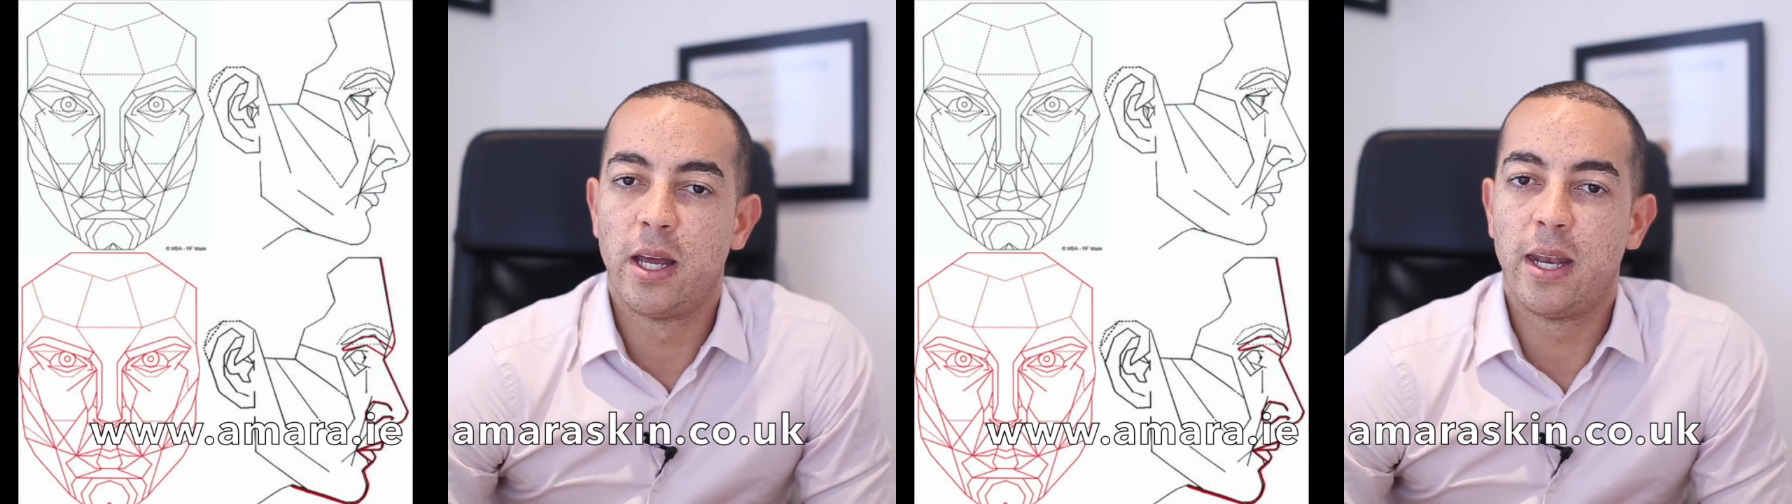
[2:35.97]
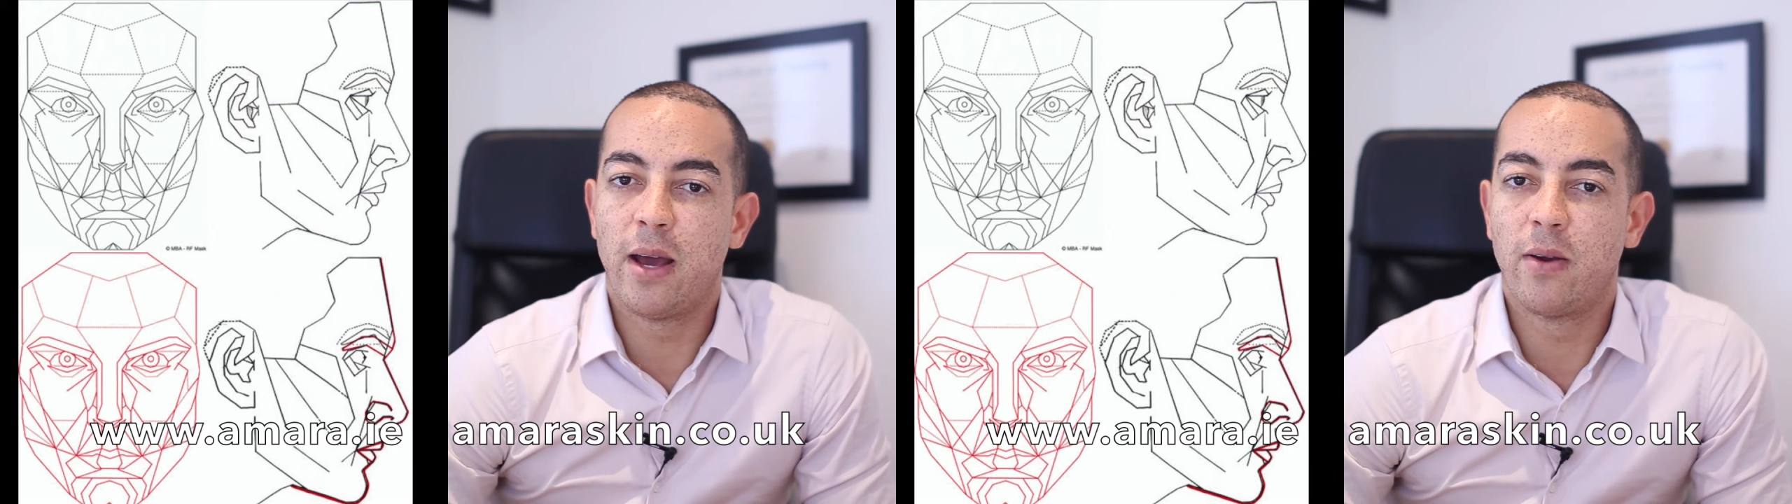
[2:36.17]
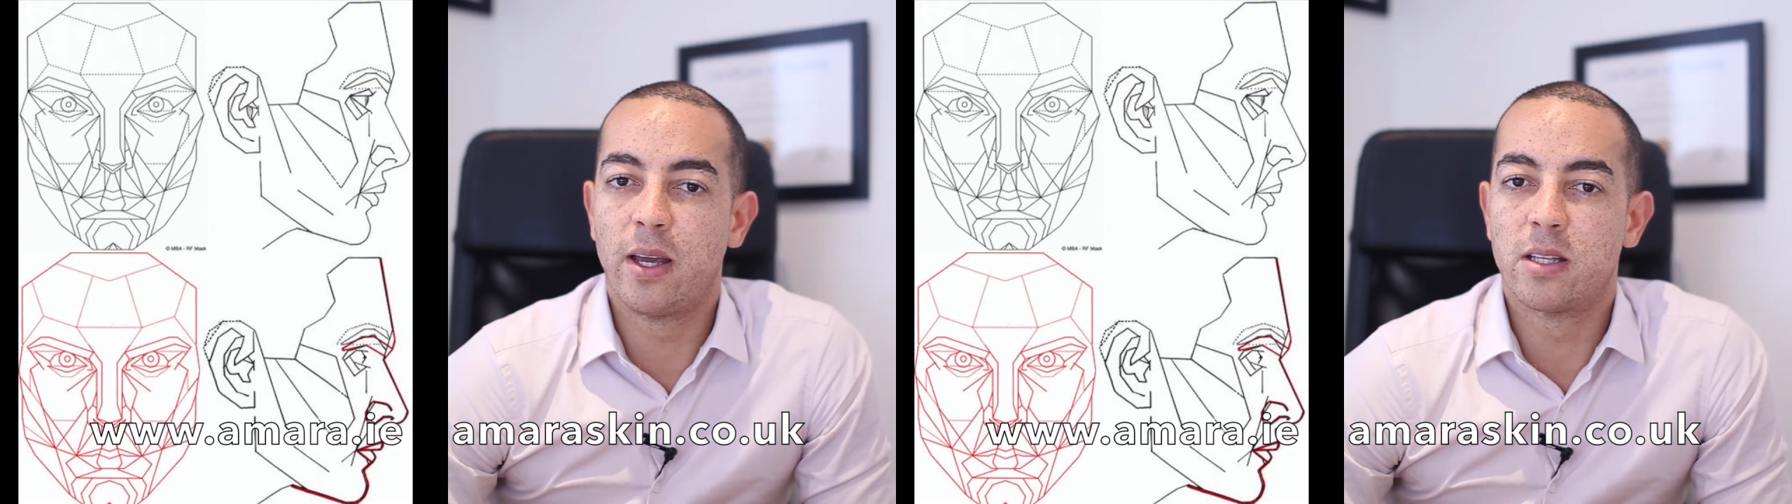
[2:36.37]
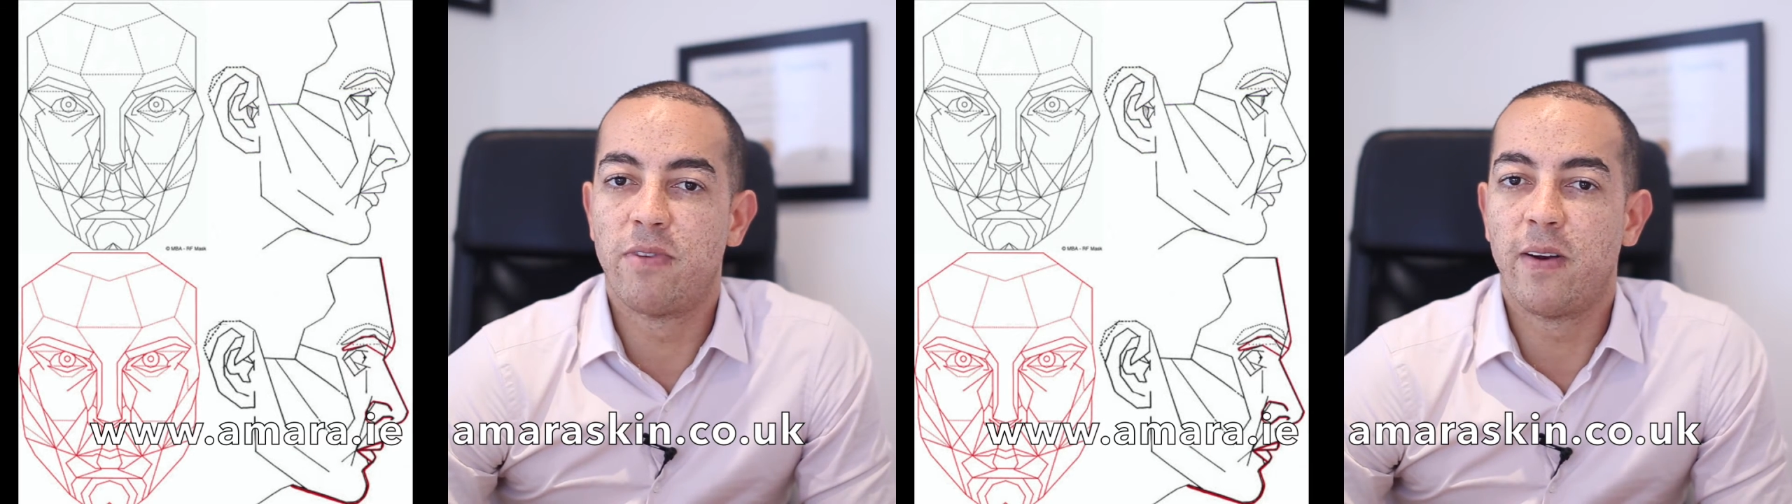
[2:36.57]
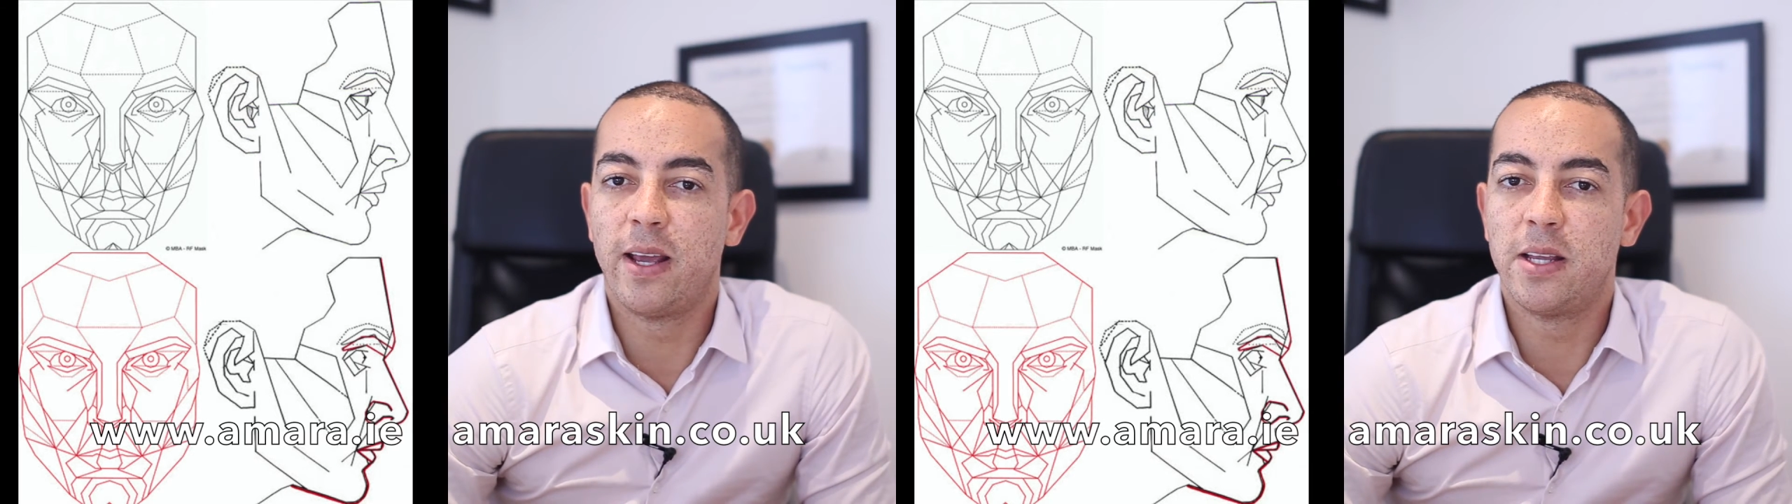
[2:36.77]
Now, it's
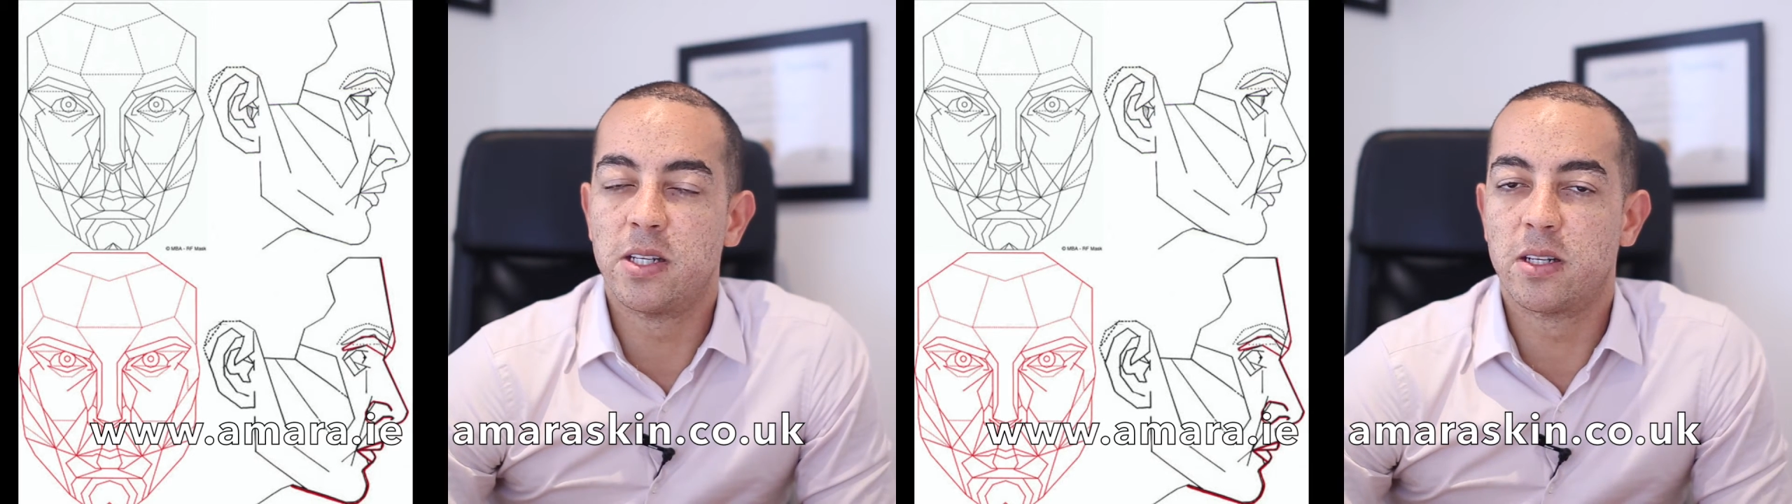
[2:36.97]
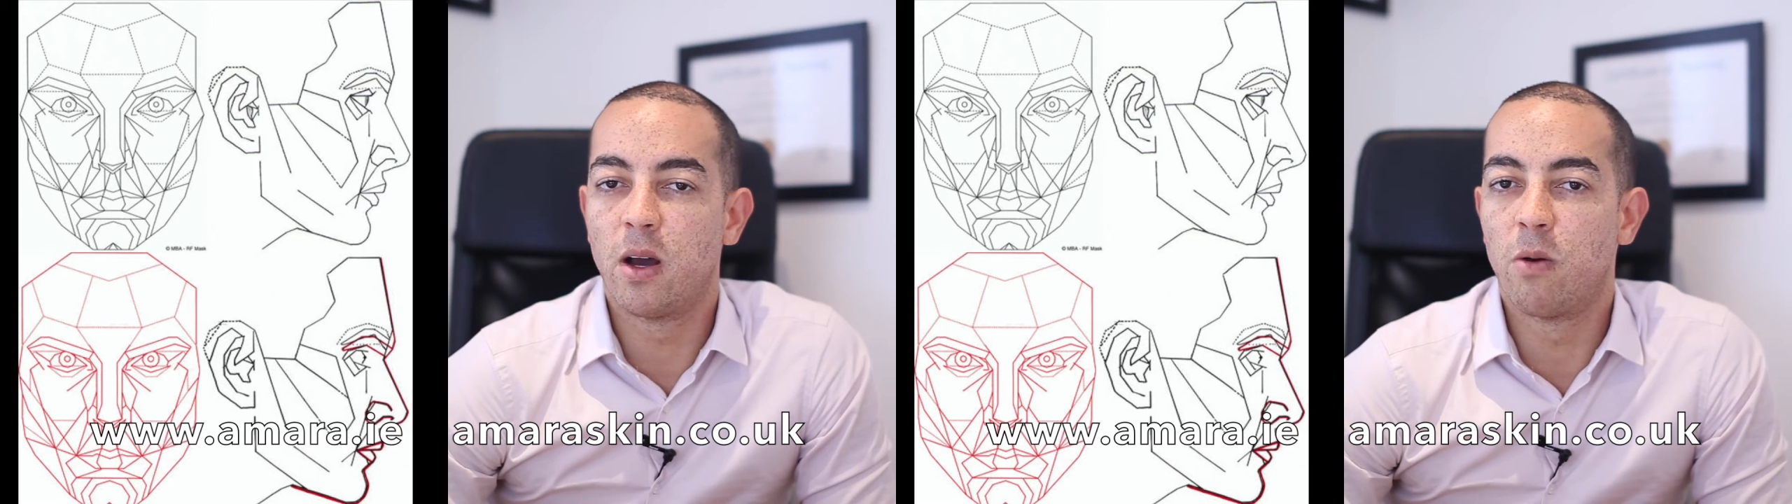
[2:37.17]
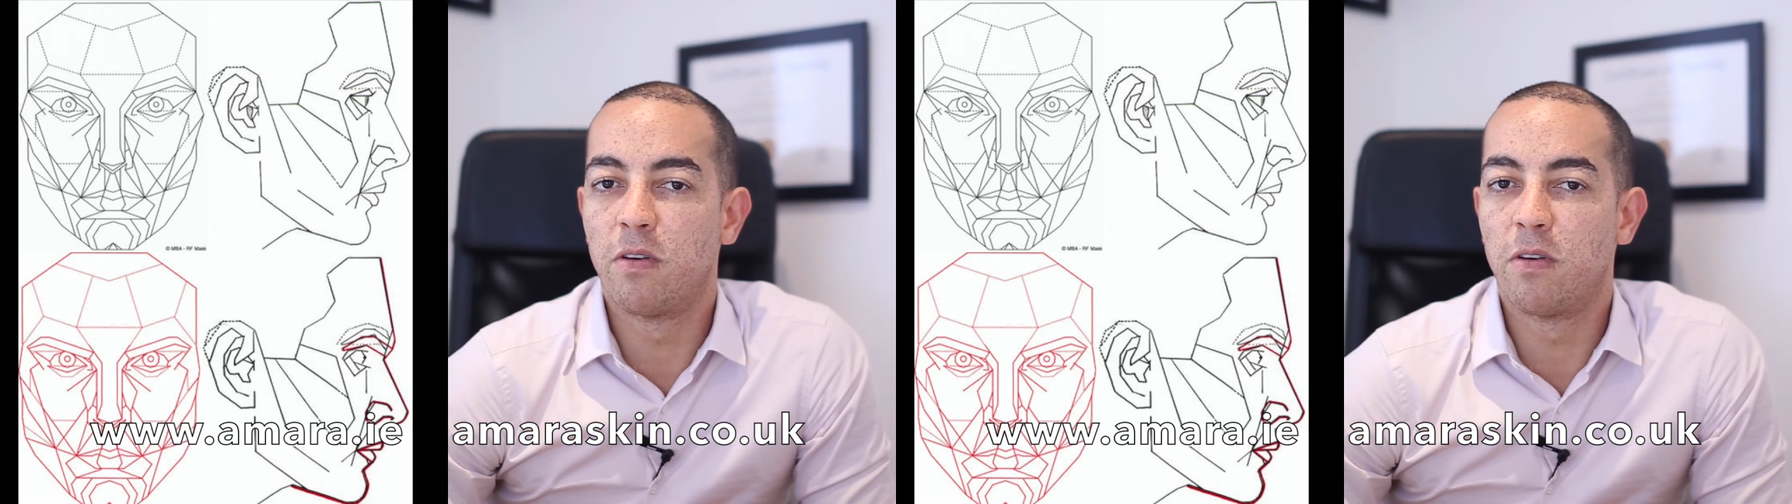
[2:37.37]
very easy to go